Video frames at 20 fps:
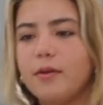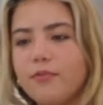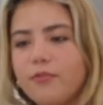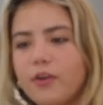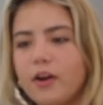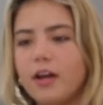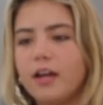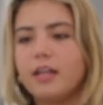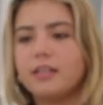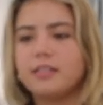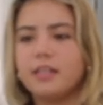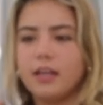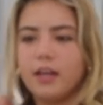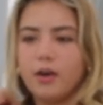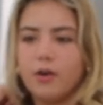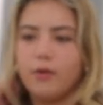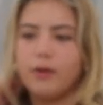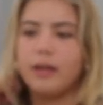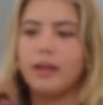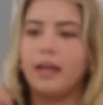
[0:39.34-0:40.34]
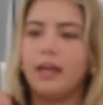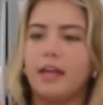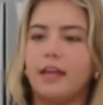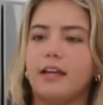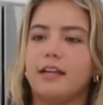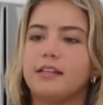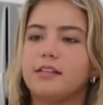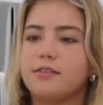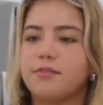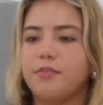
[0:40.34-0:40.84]
the front it's like okay,
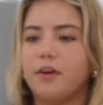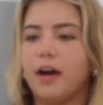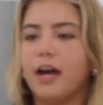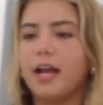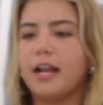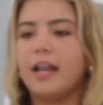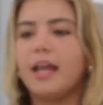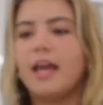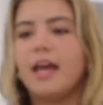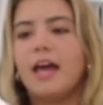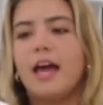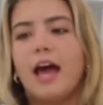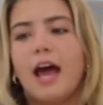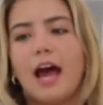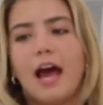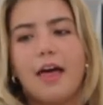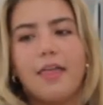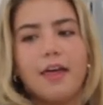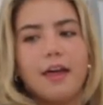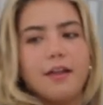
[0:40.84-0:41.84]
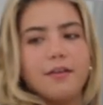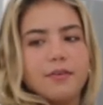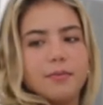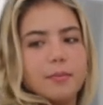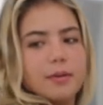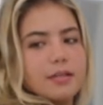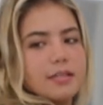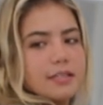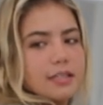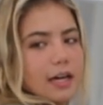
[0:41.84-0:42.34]
it's fine, and then from
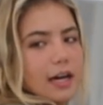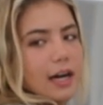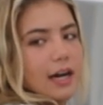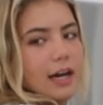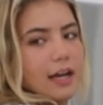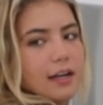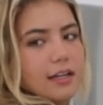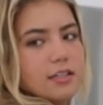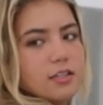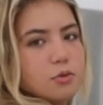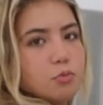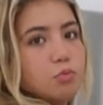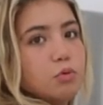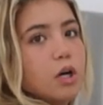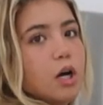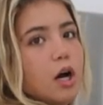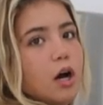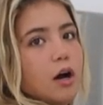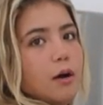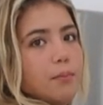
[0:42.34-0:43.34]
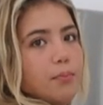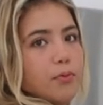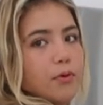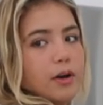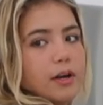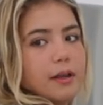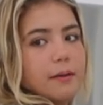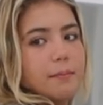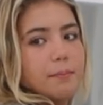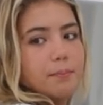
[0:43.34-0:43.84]
the side it's a
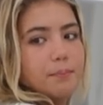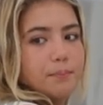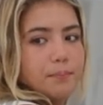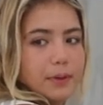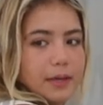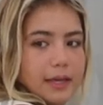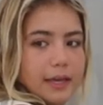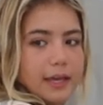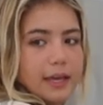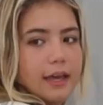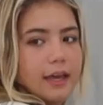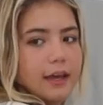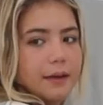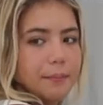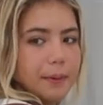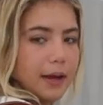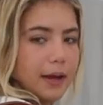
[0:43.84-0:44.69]
pretty big